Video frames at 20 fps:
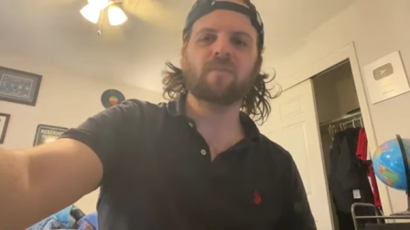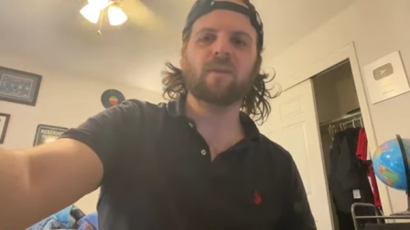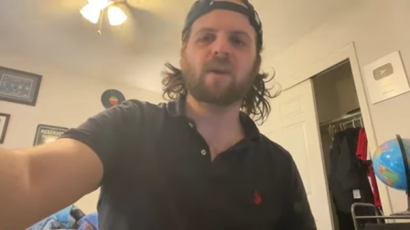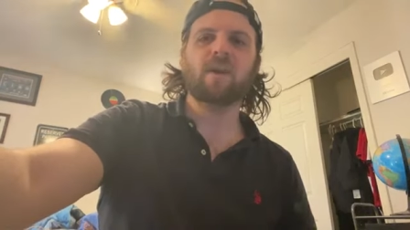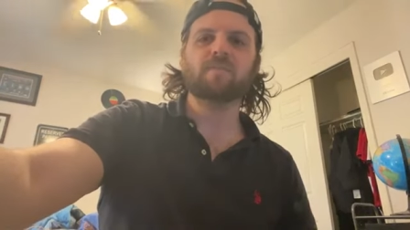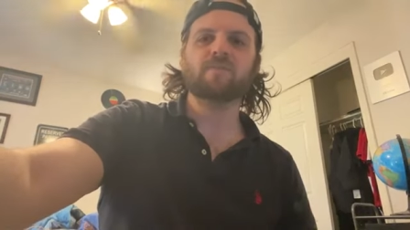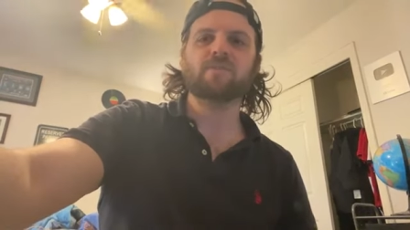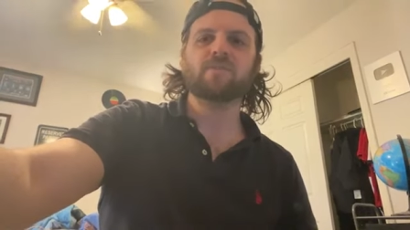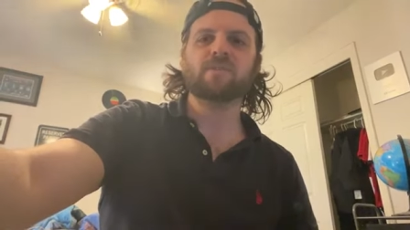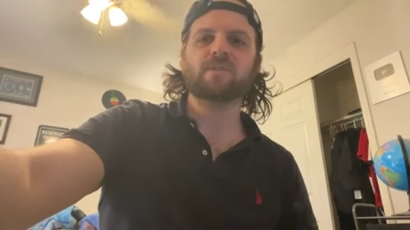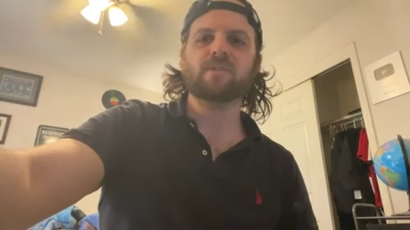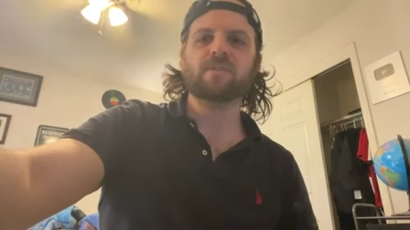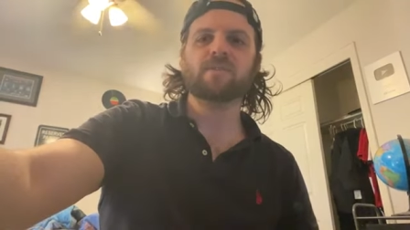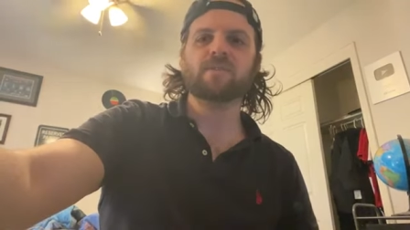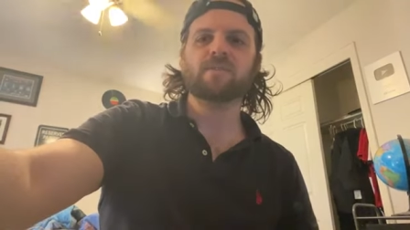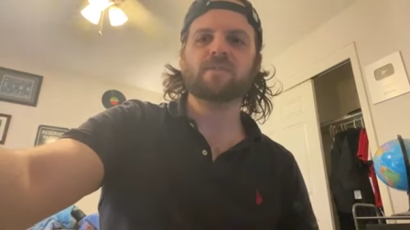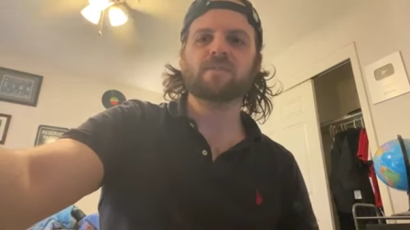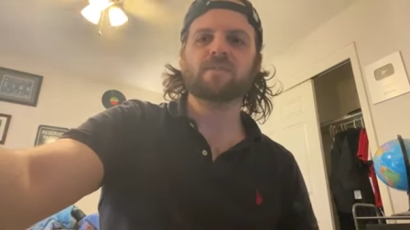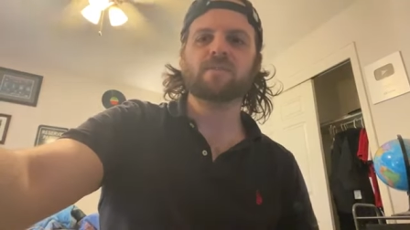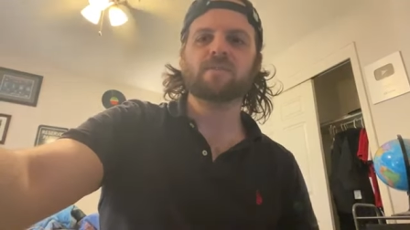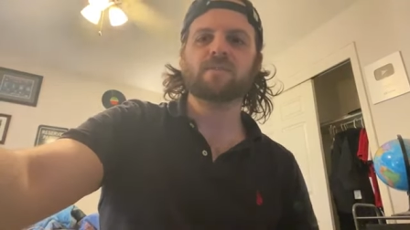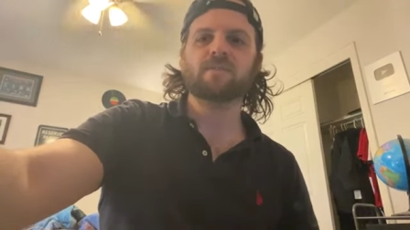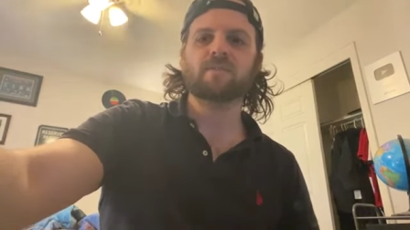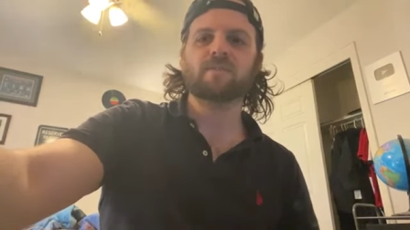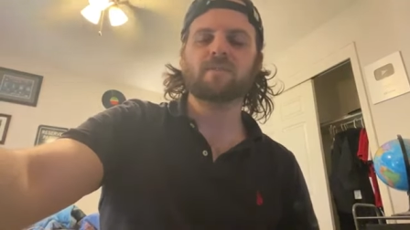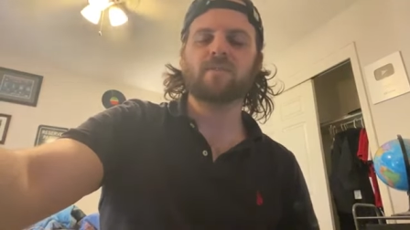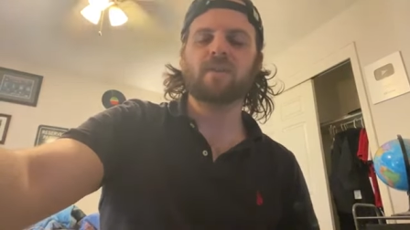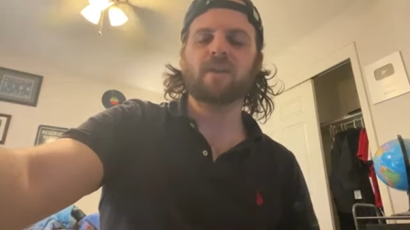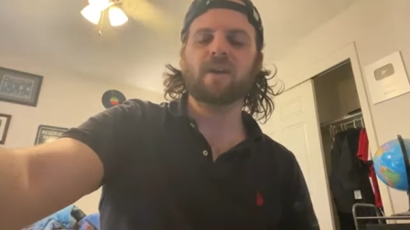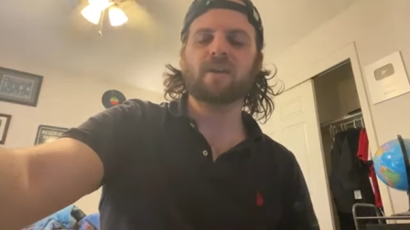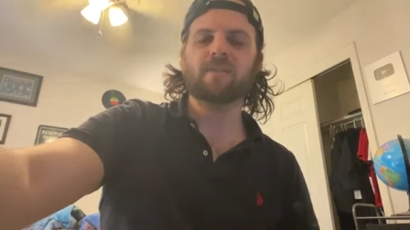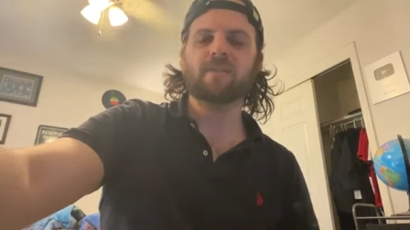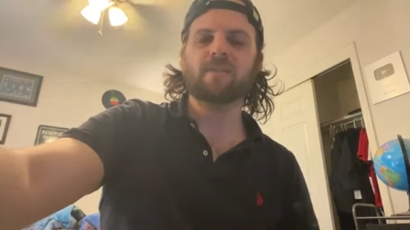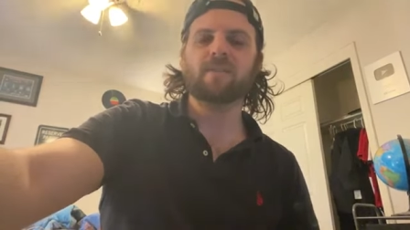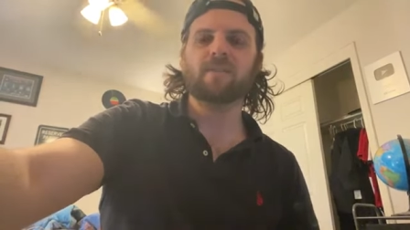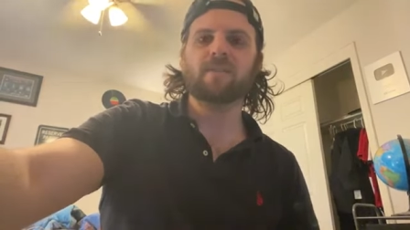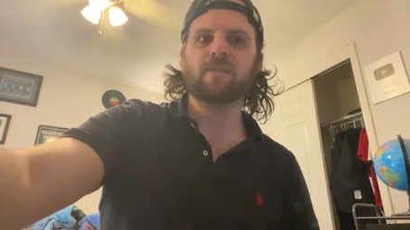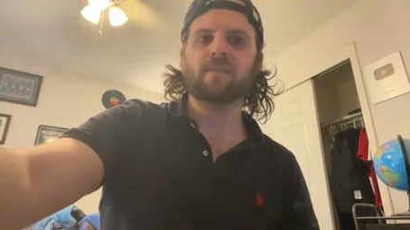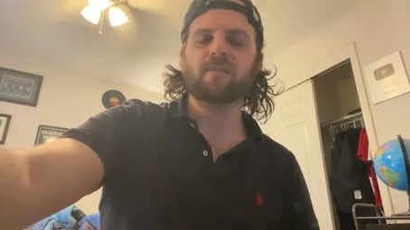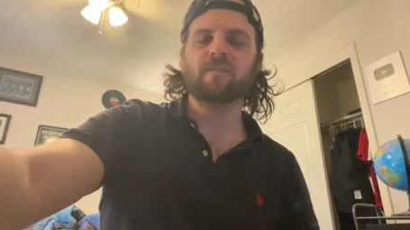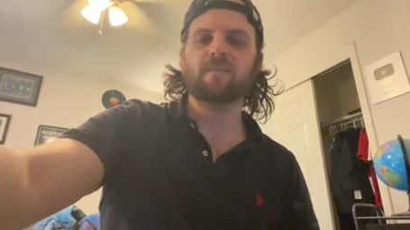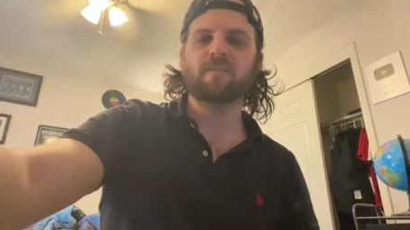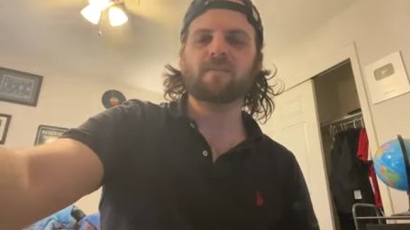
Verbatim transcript: vibe just because they're not there.